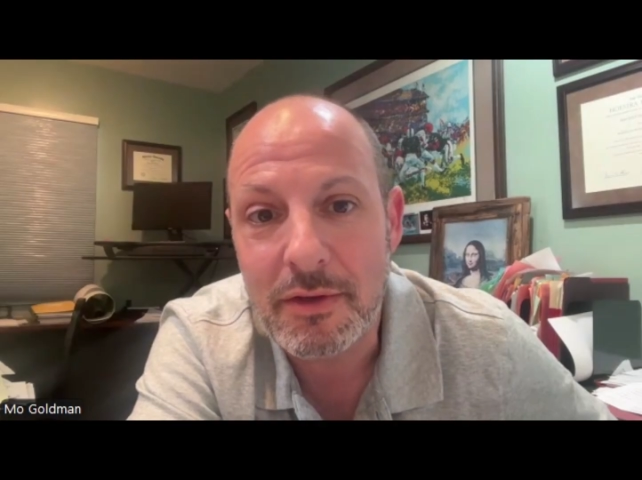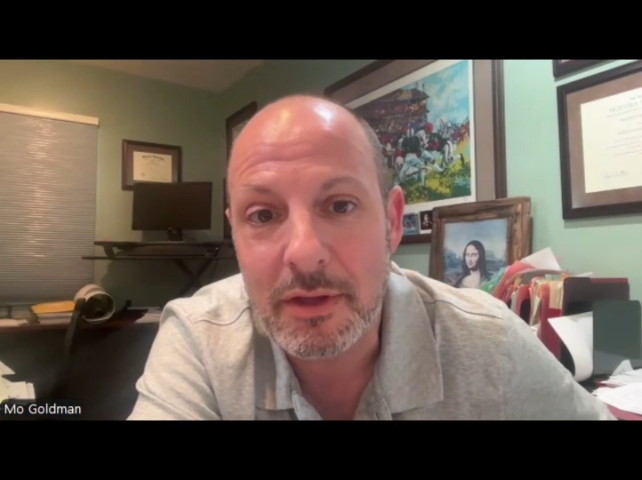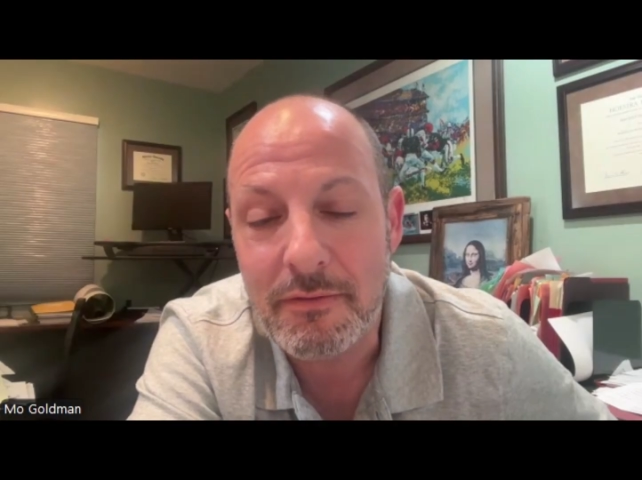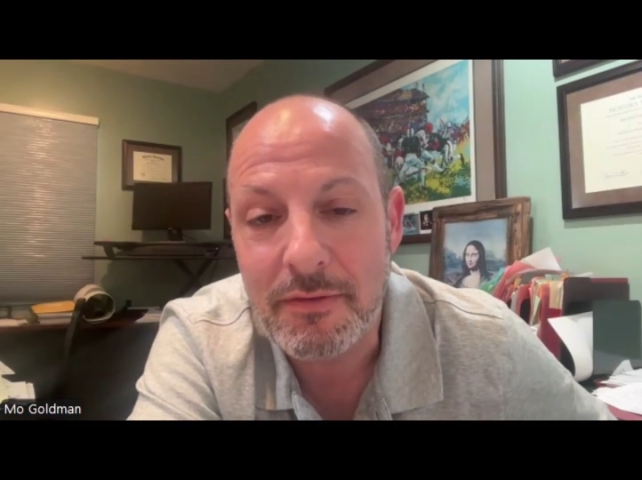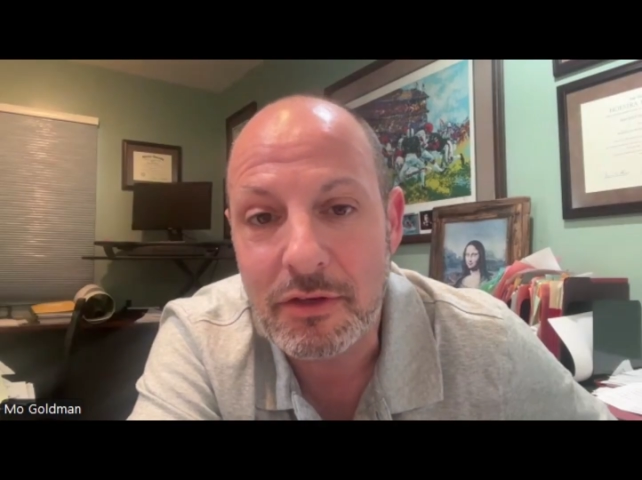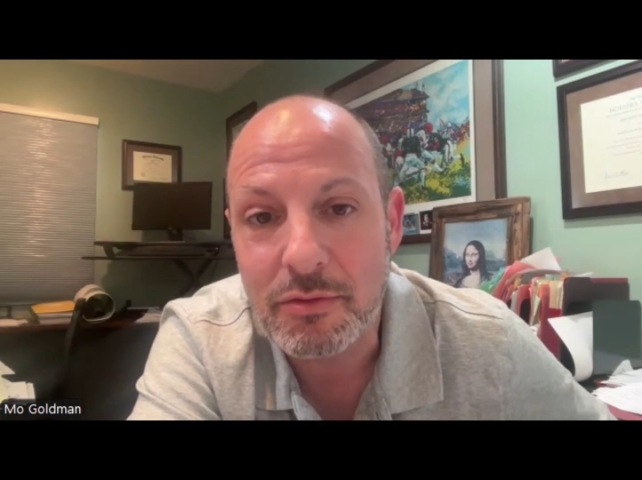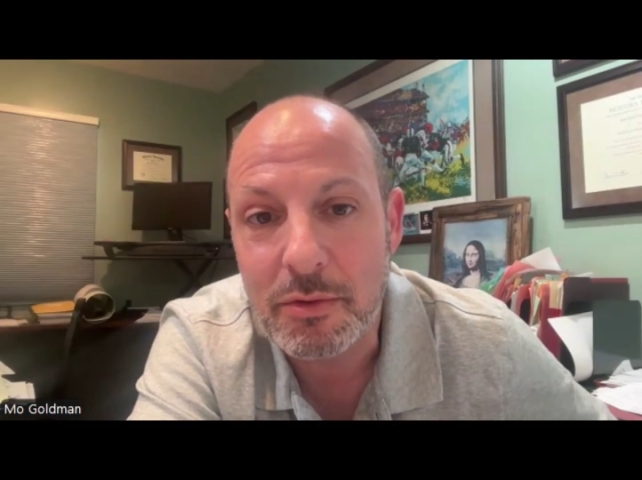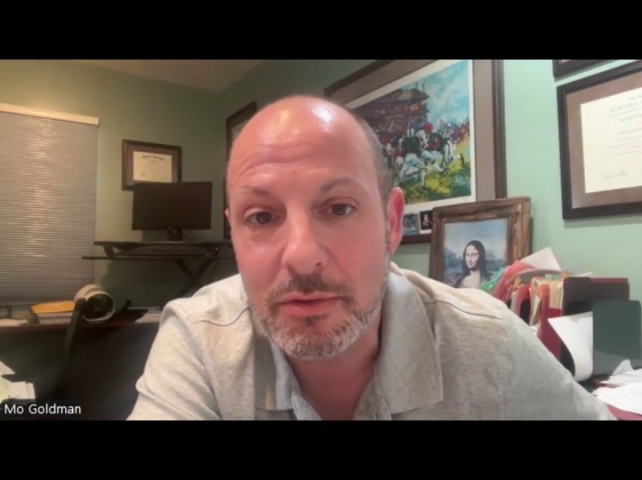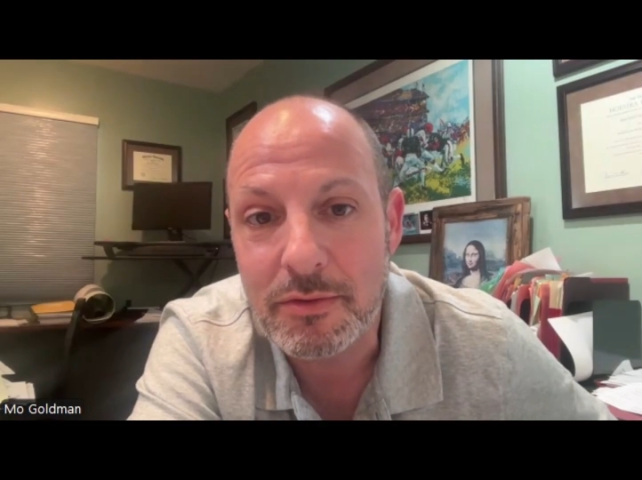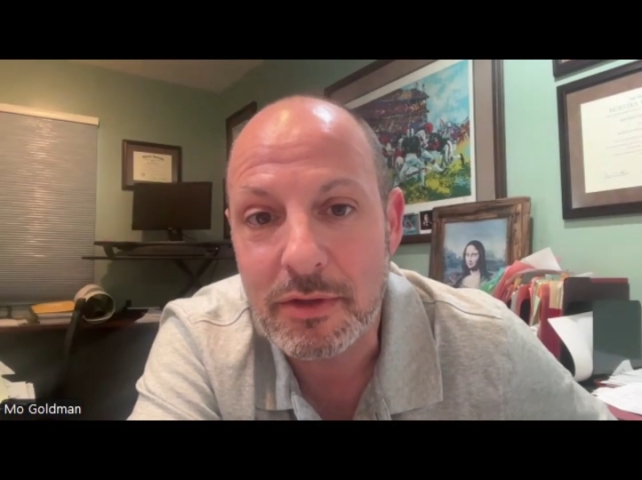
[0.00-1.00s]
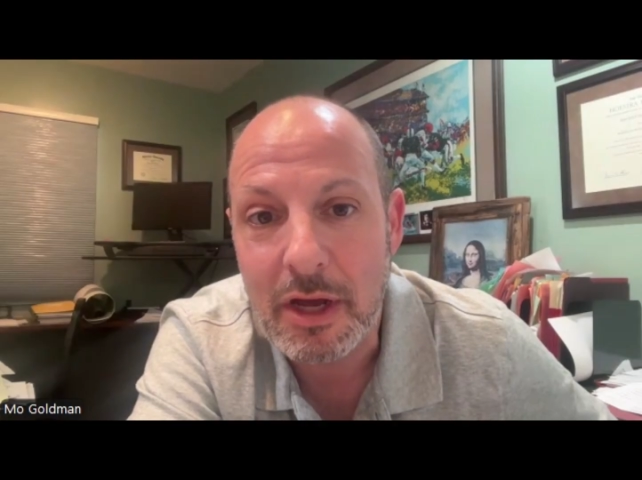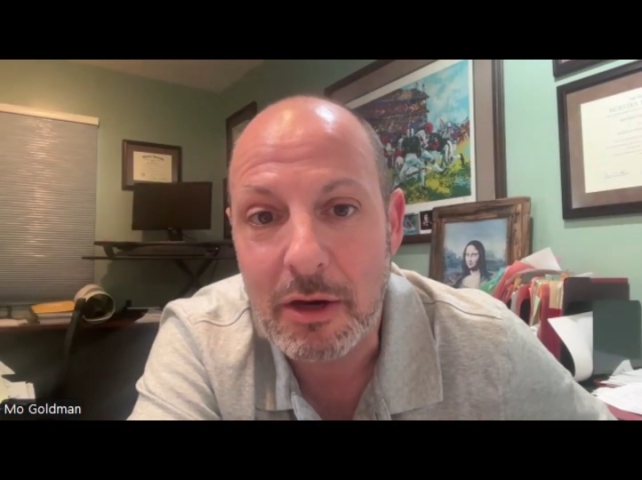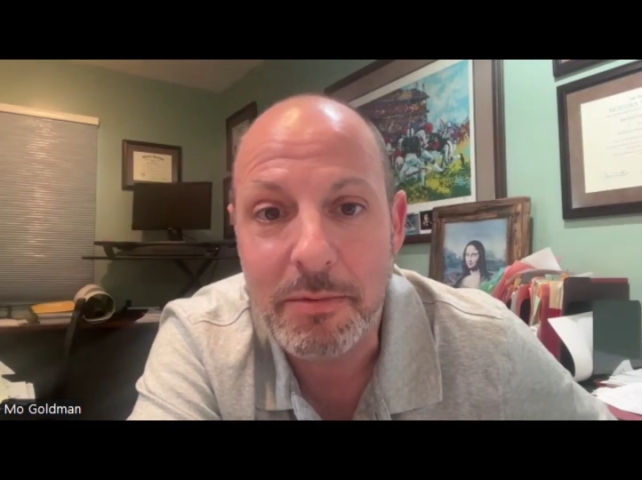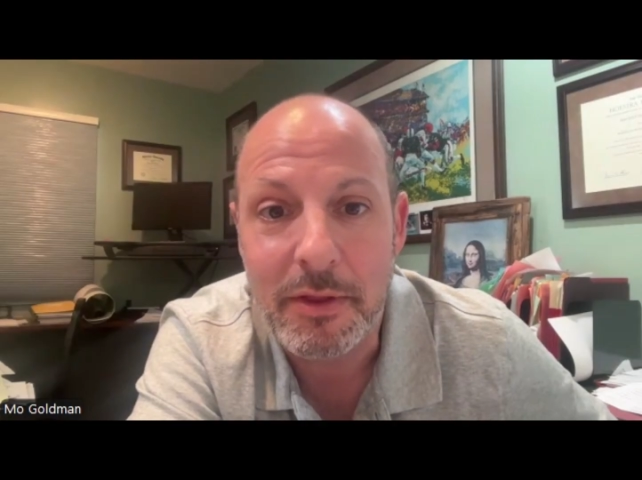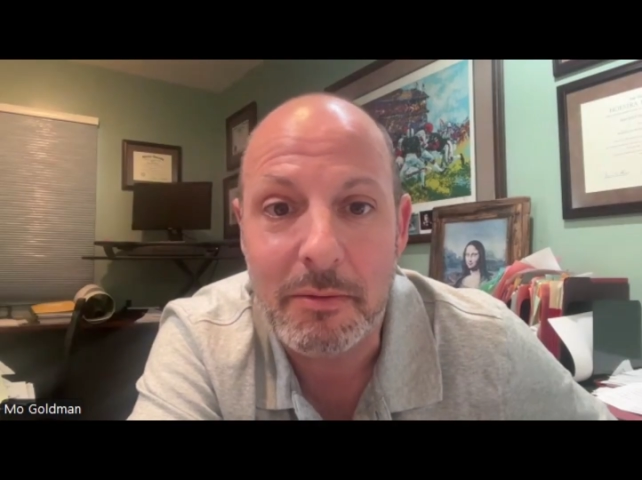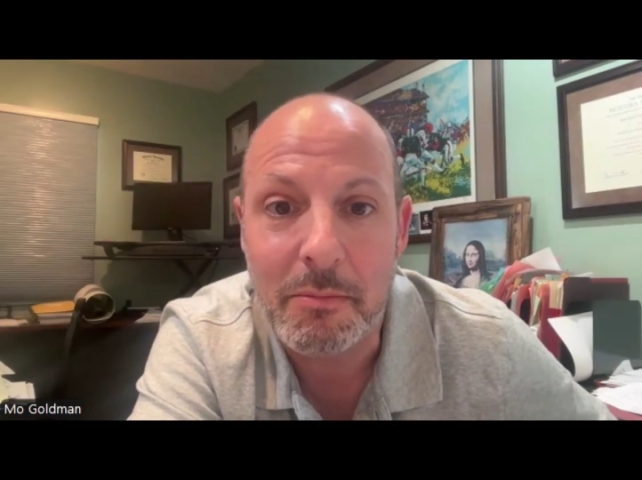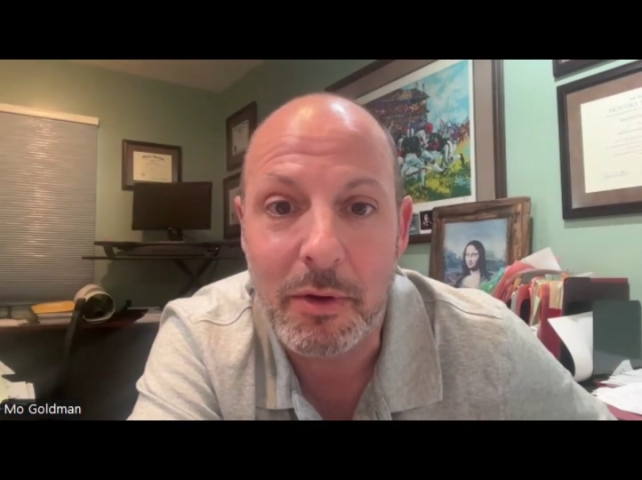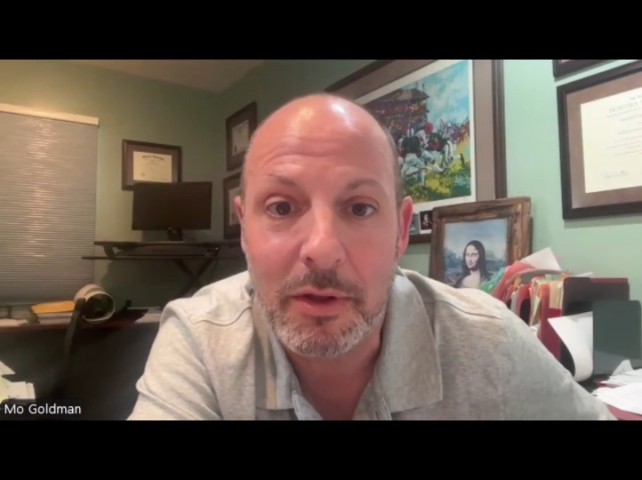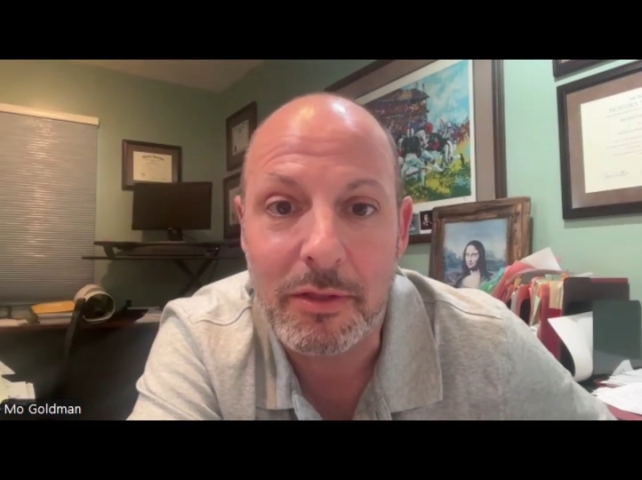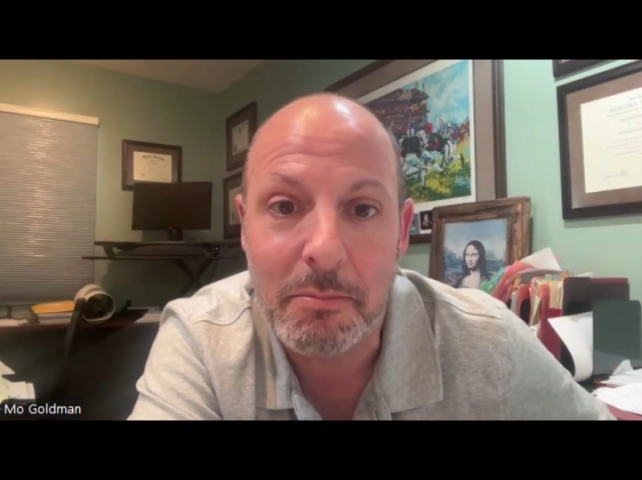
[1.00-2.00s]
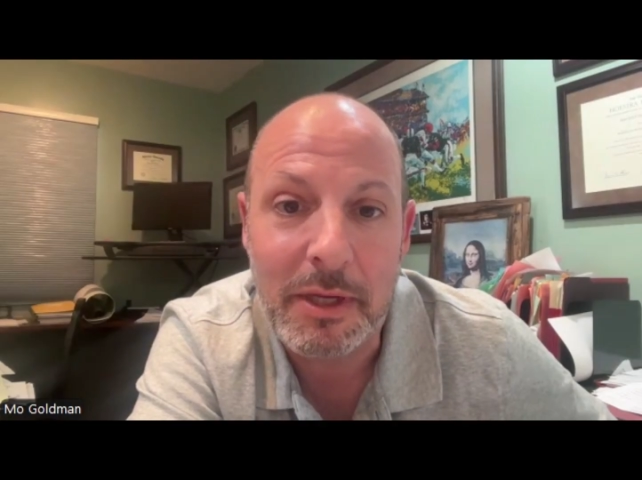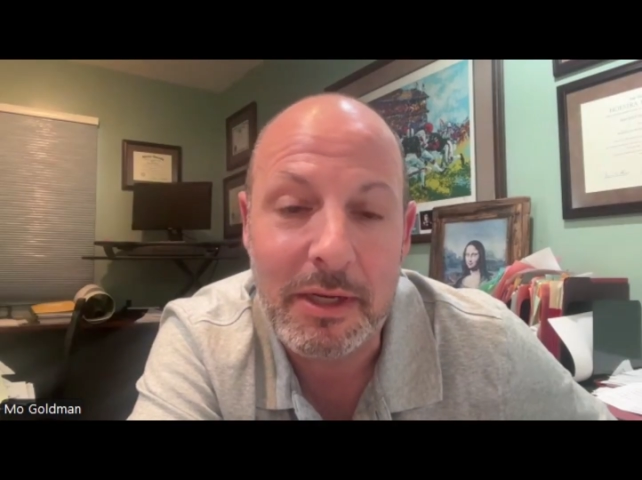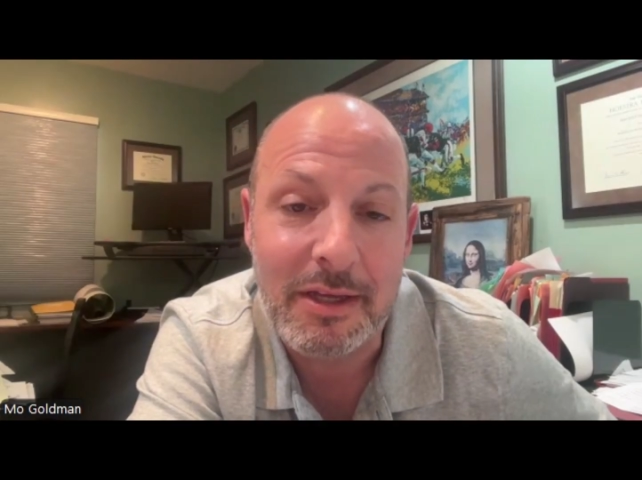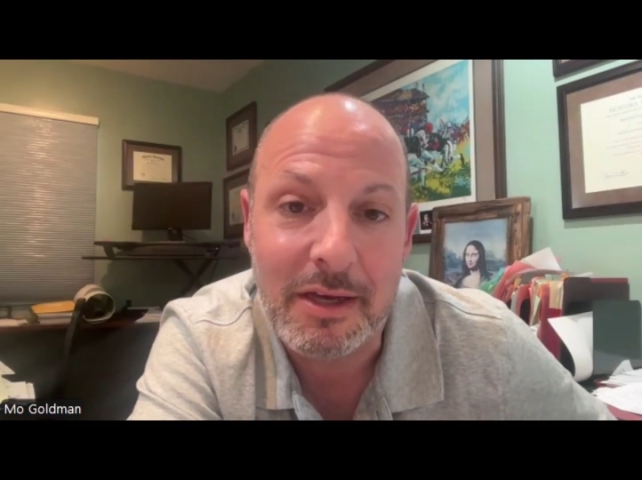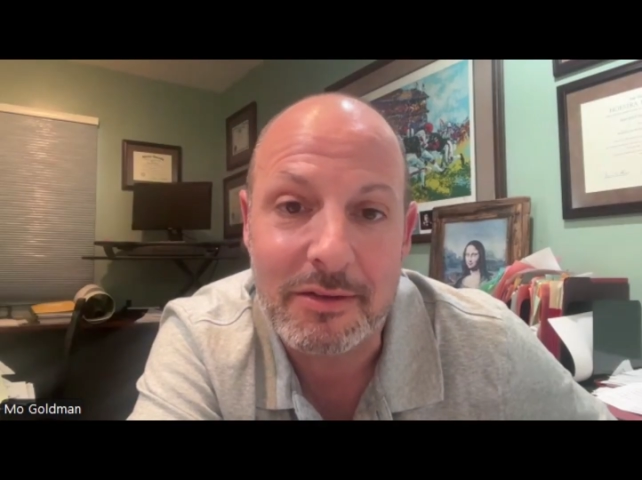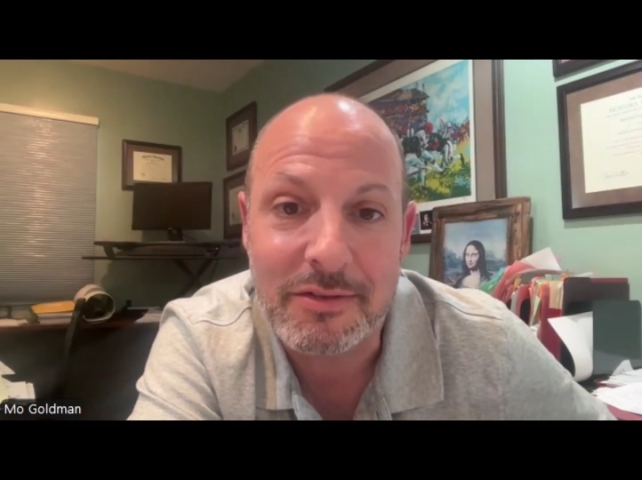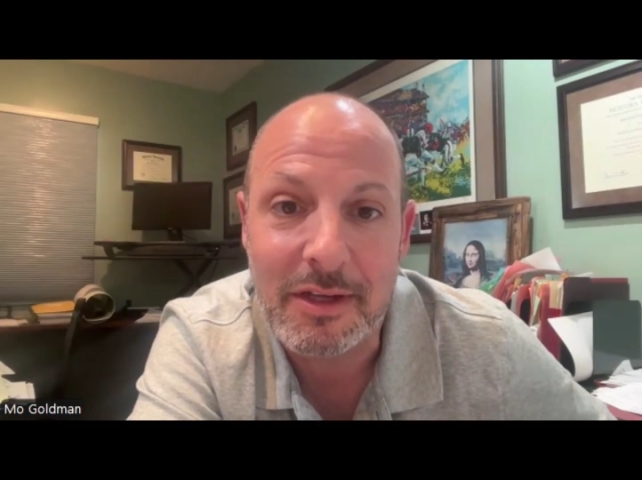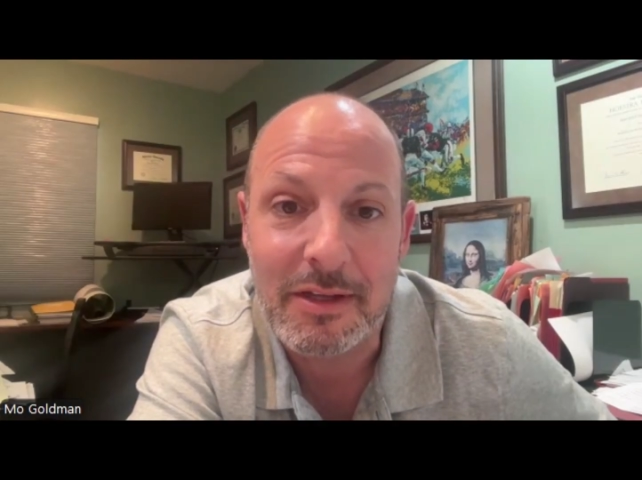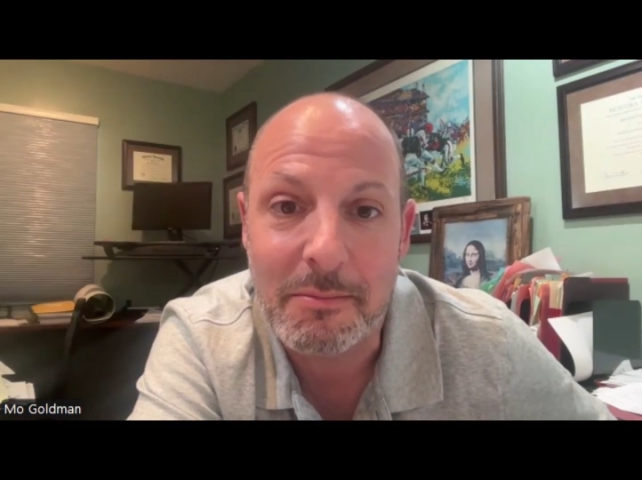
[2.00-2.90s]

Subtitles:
individuals and help them with the PTSD